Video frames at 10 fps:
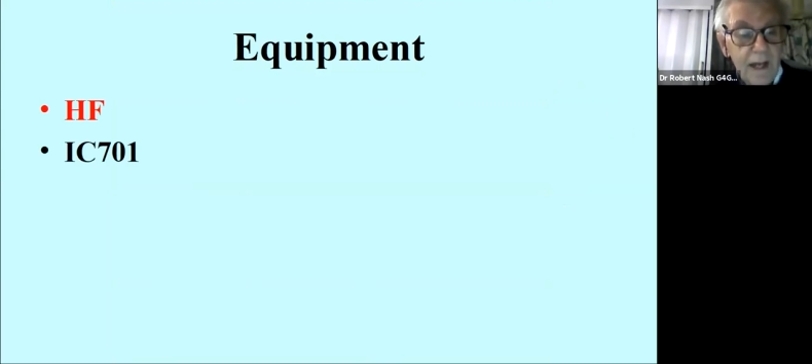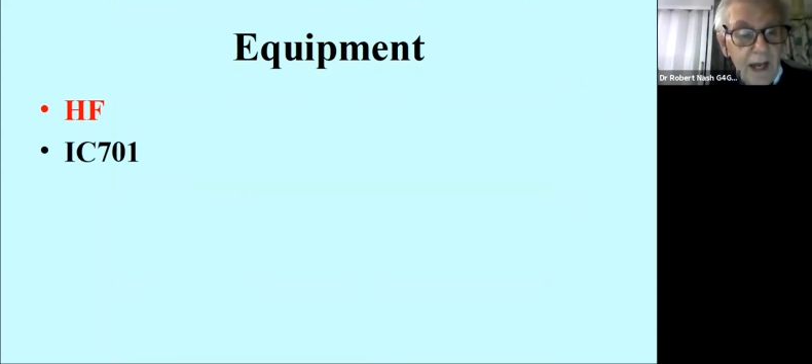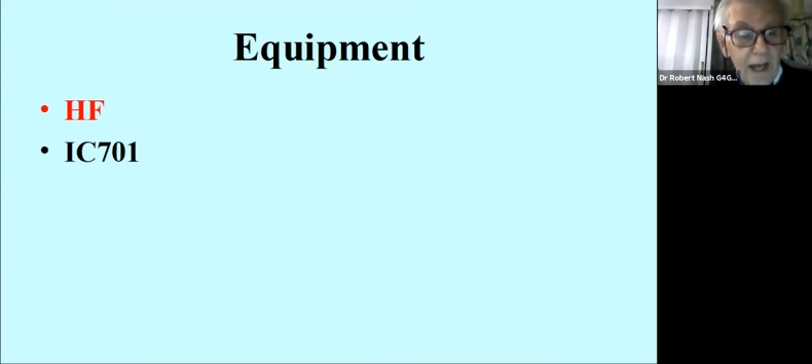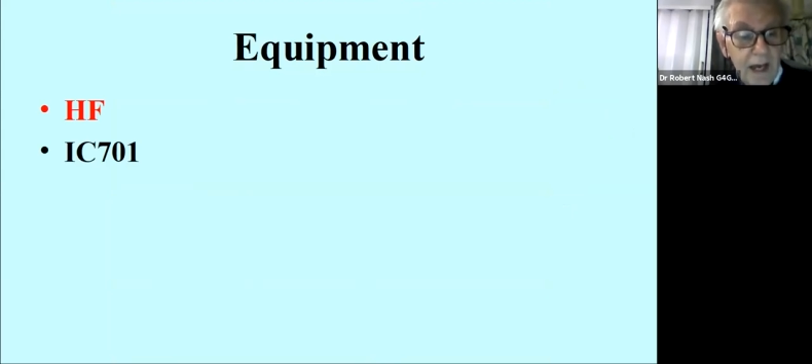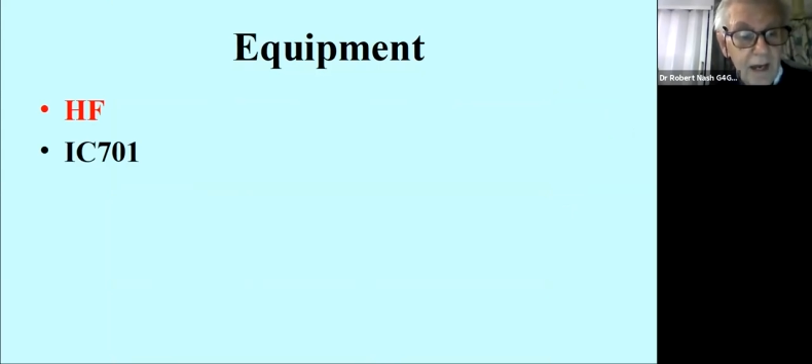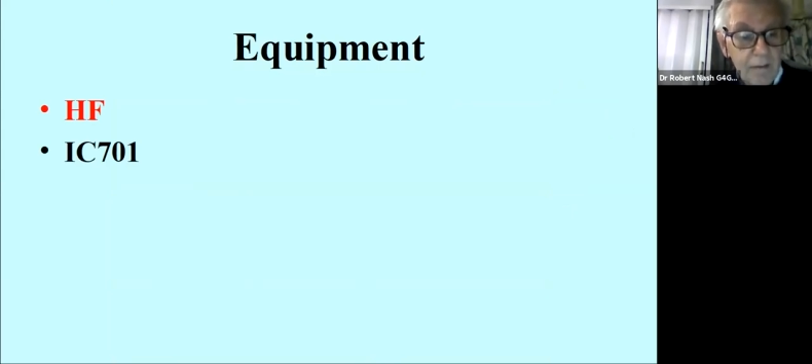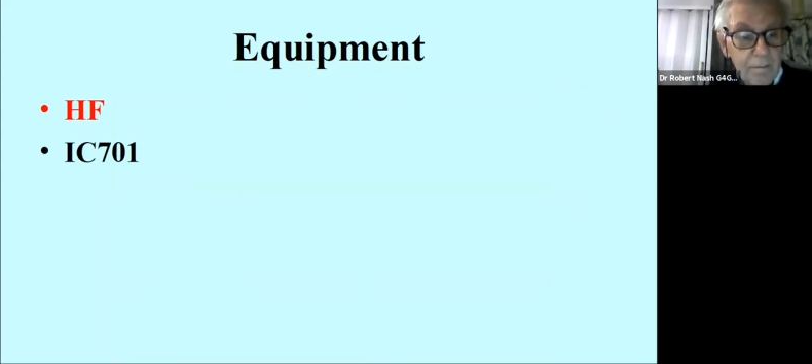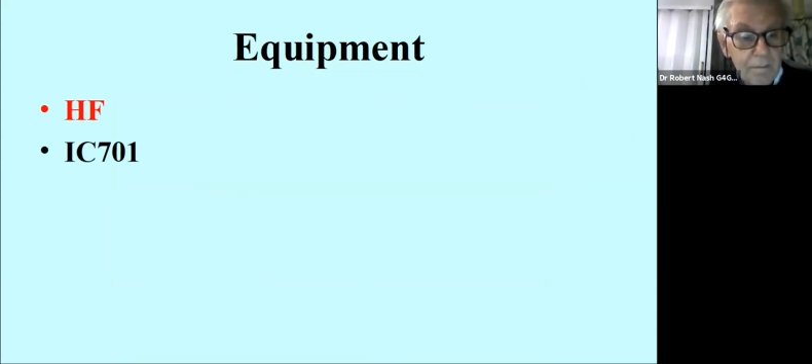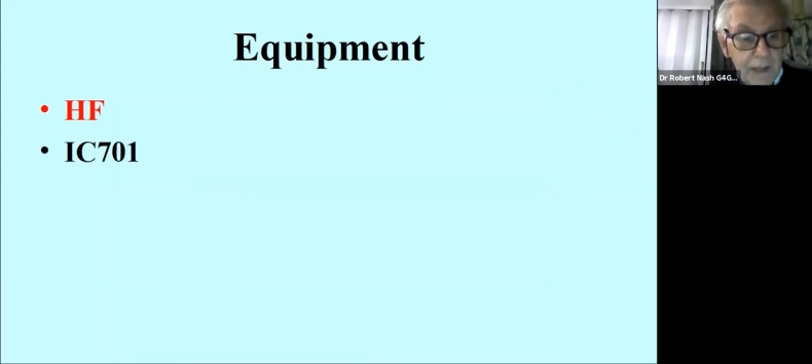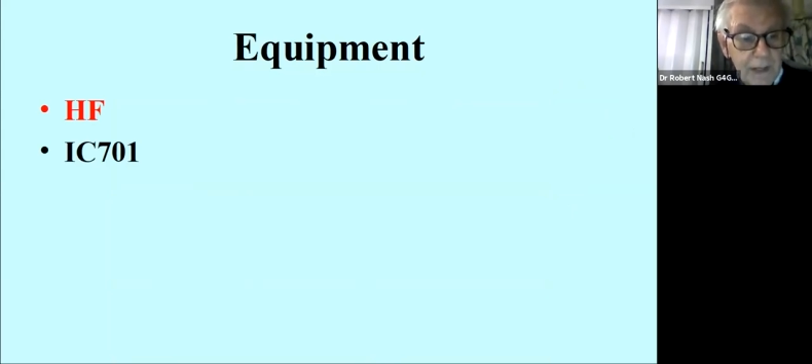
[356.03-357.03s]

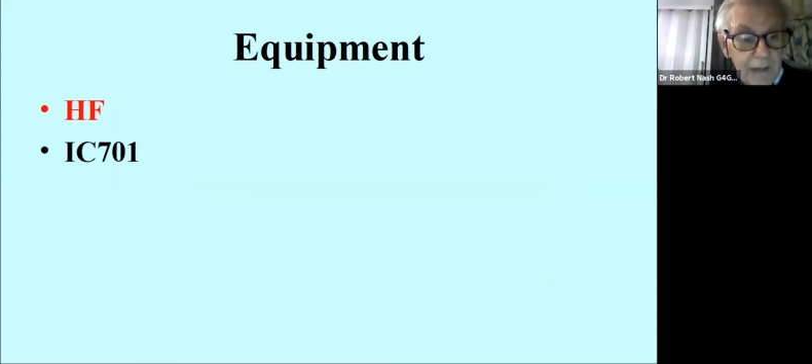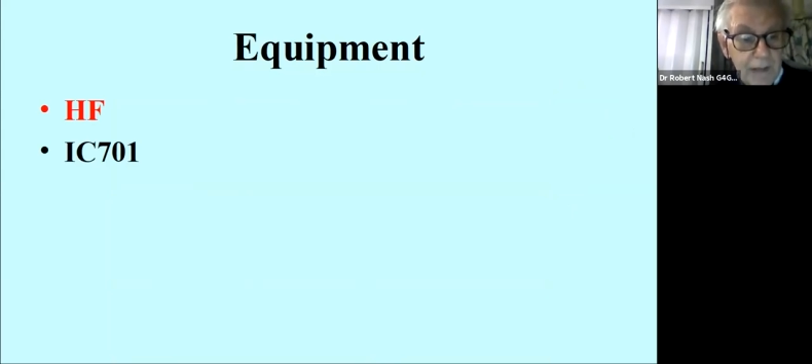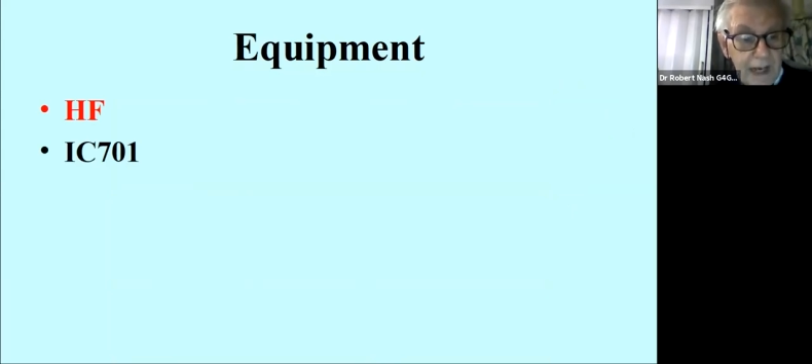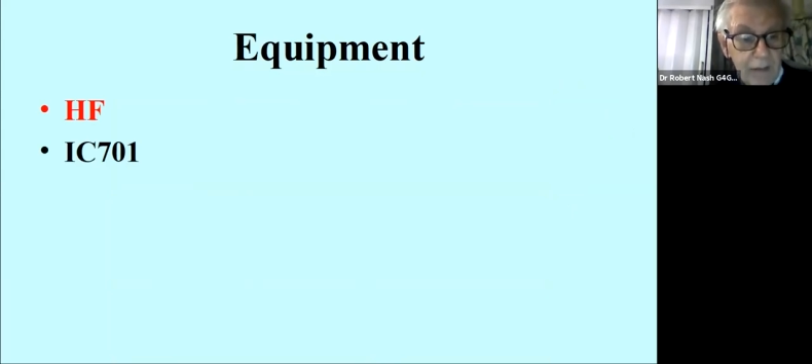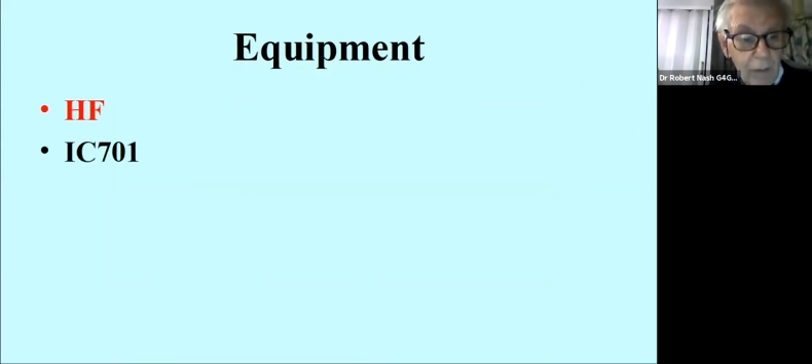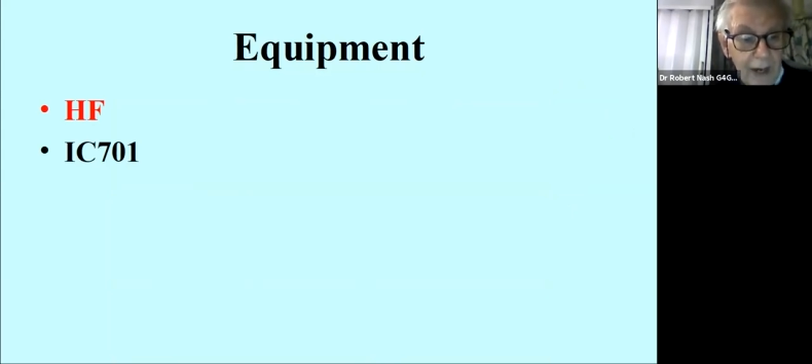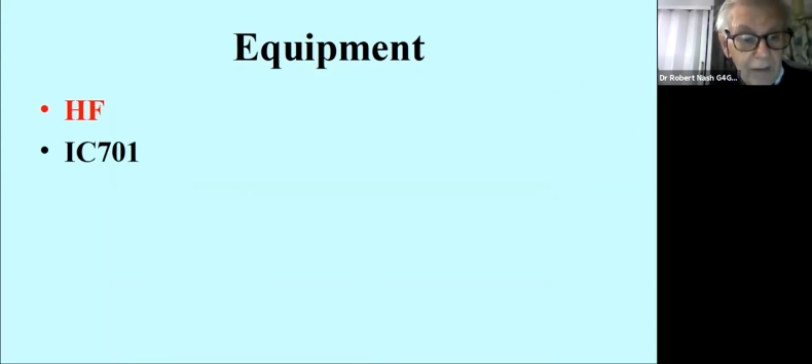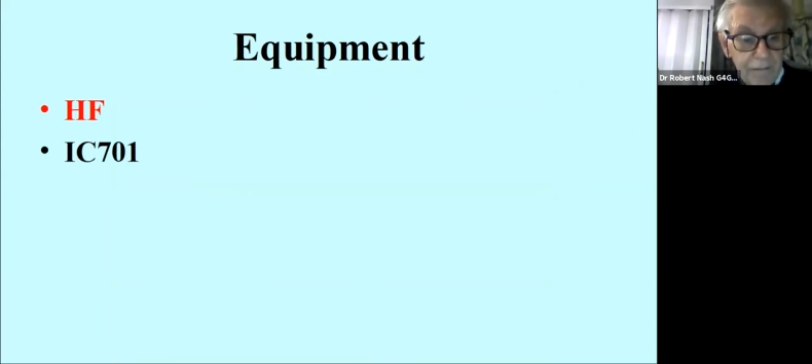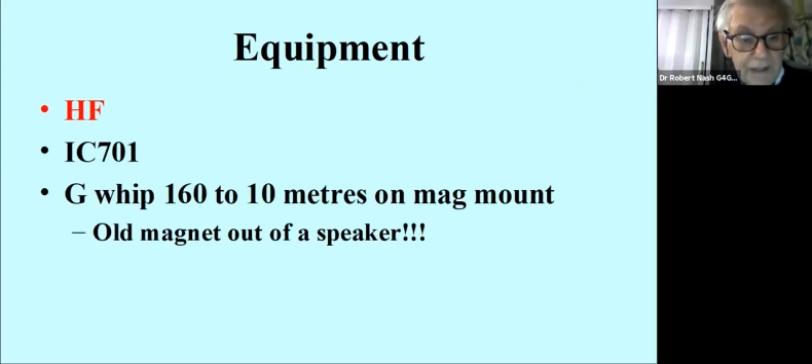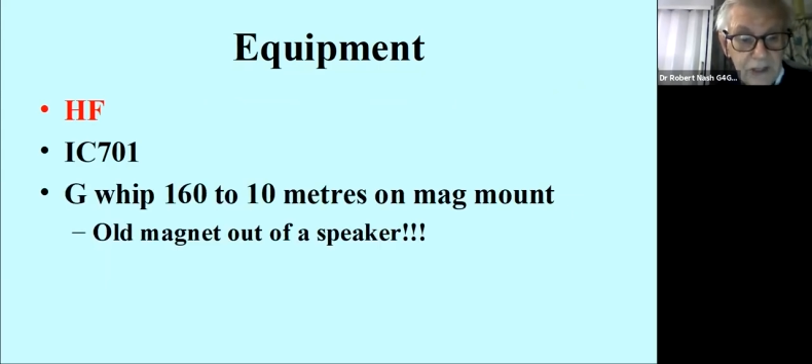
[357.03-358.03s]
It ran off
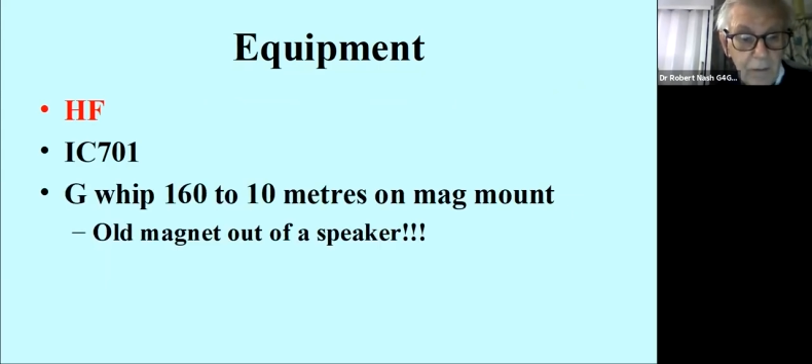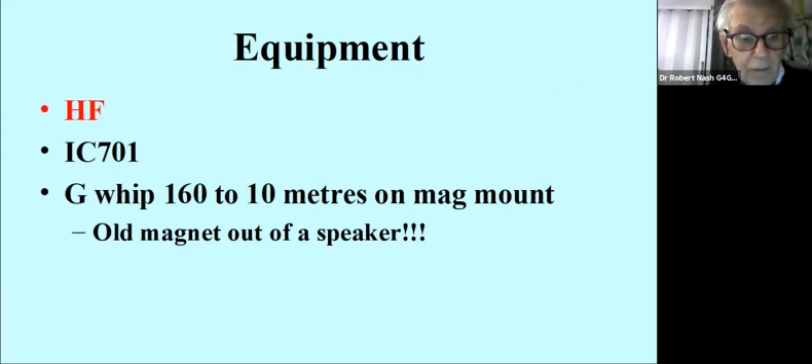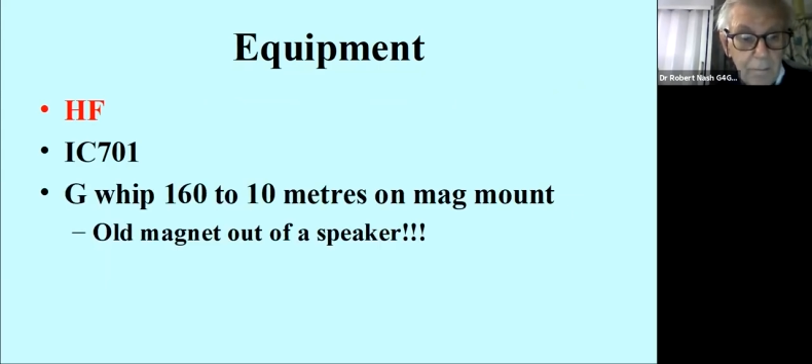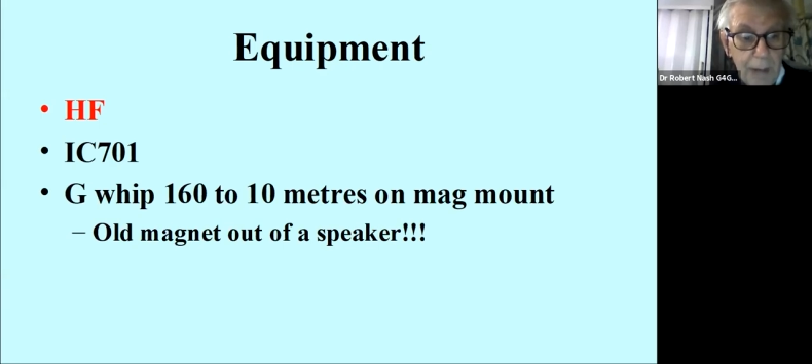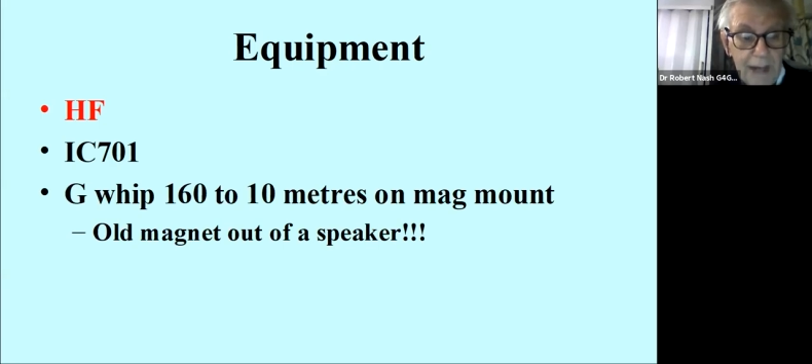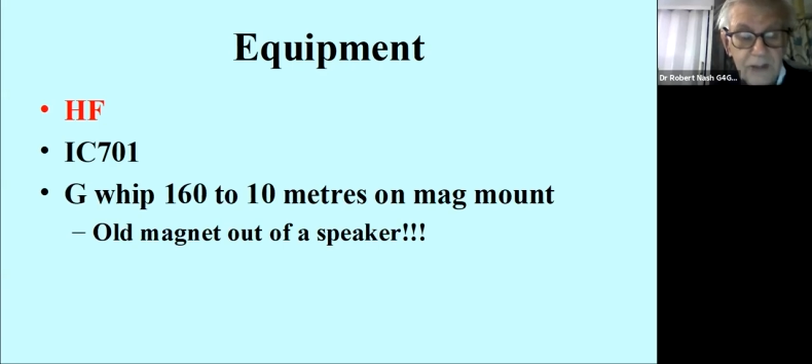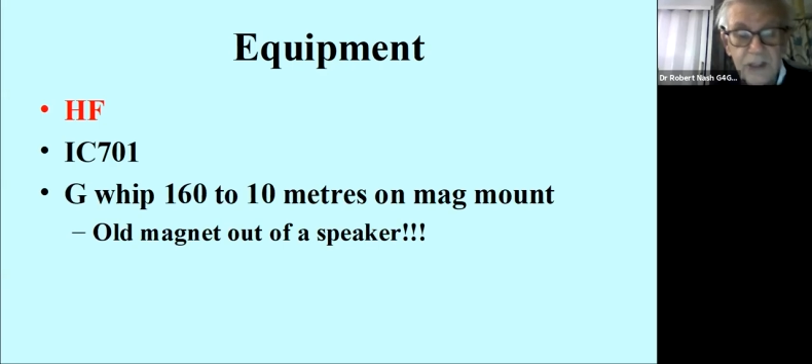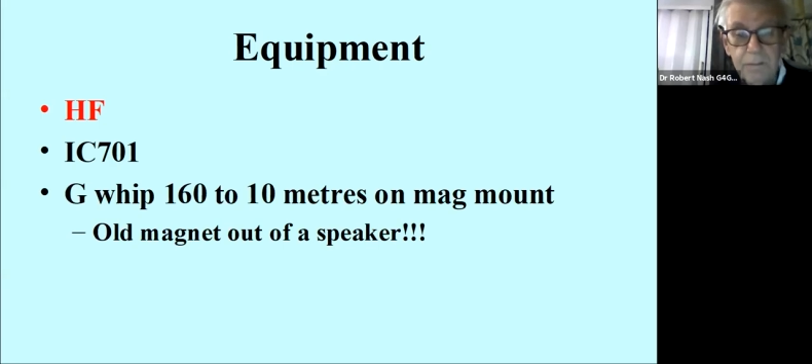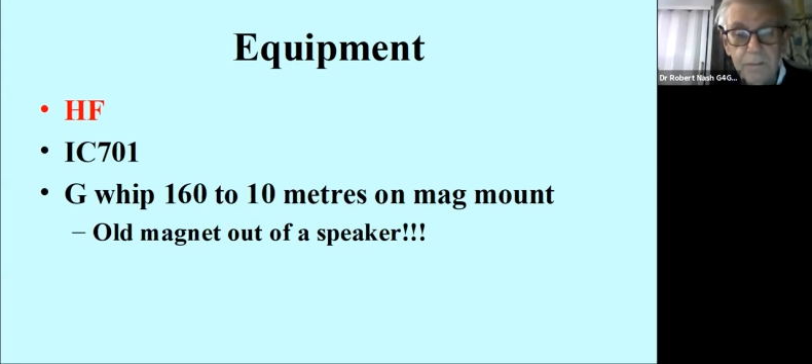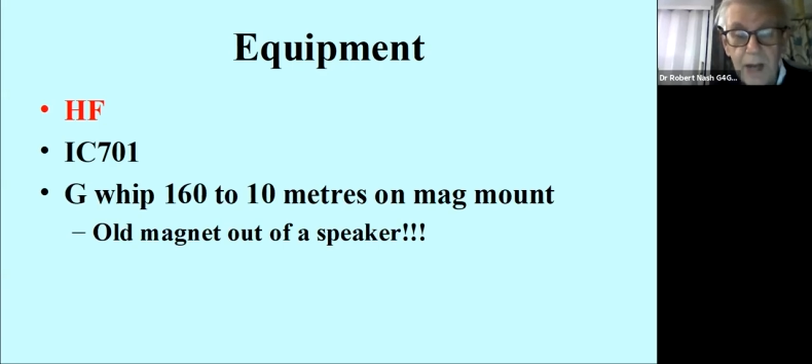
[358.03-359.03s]
its own power
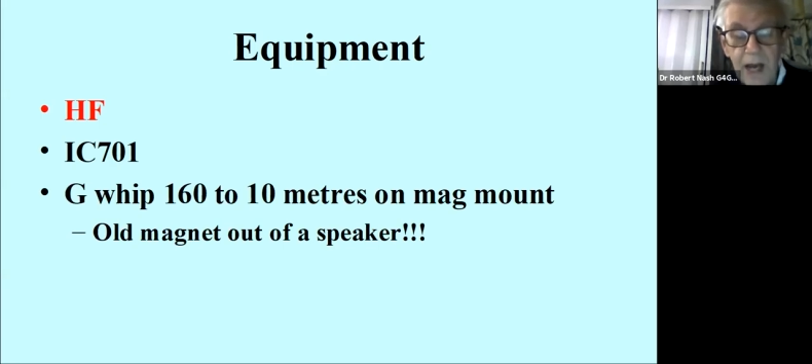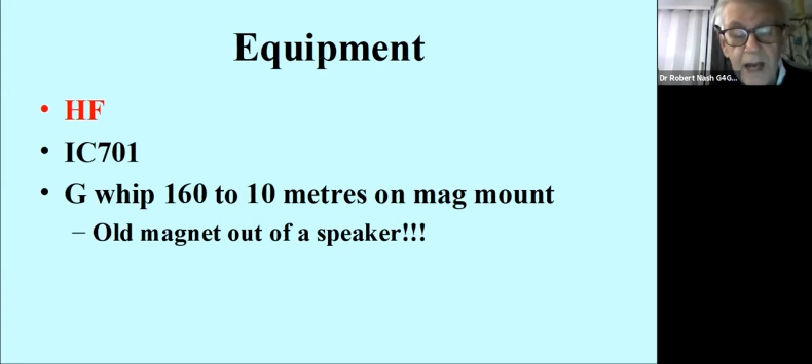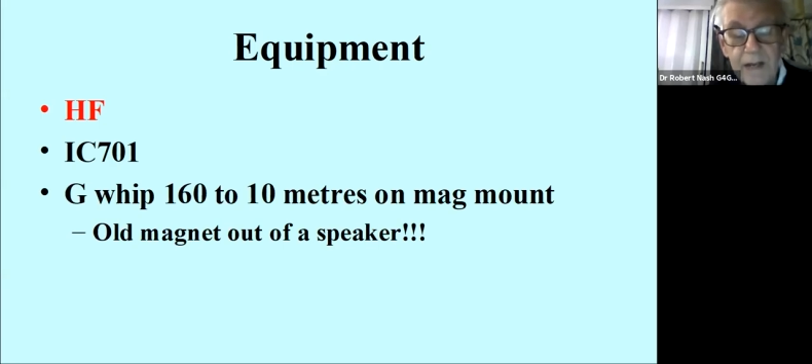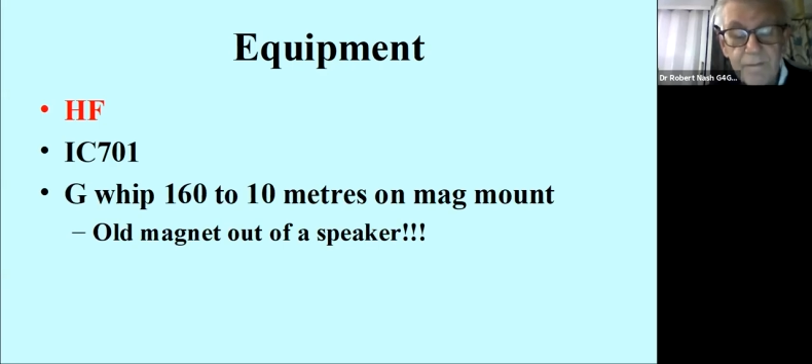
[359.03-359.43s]
supply,